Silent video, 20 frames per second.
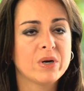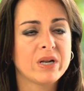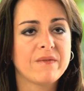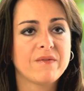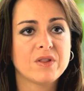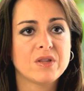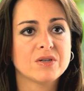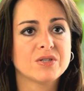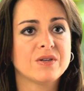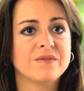
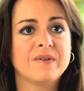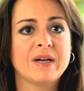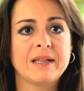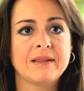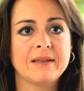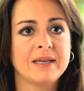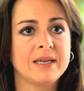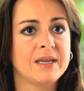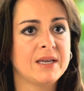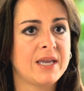Whenever there's a
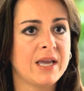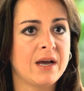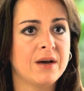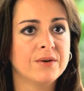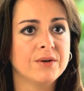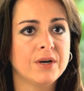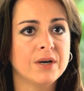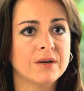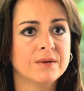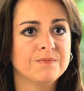violent
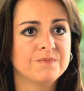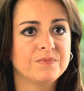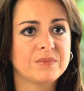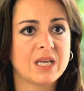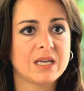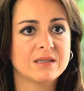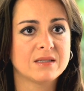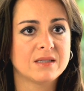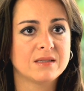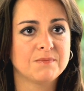encounter
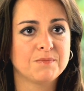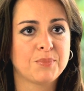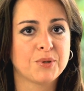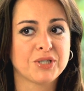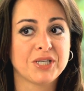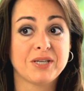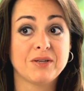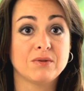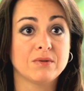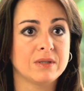that's
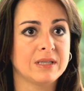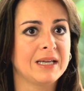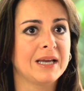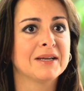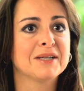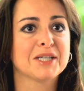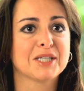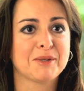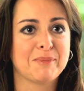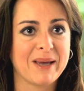particularly
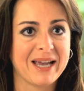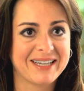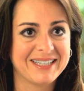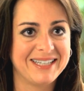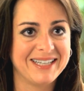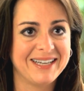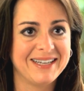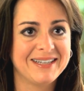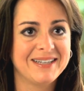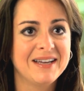
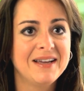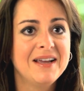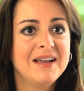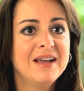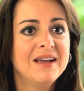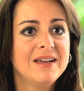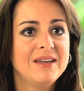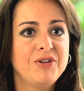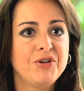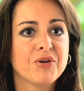unexpected,
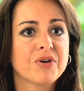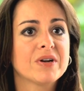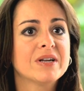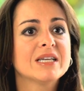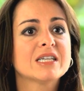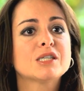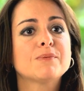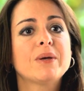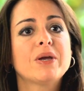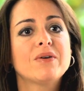you're going
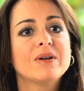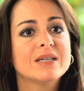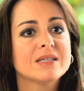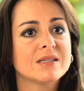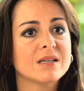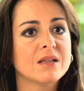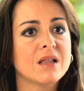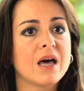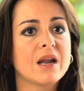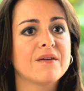to
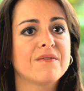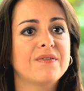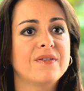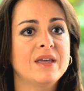experience a lot of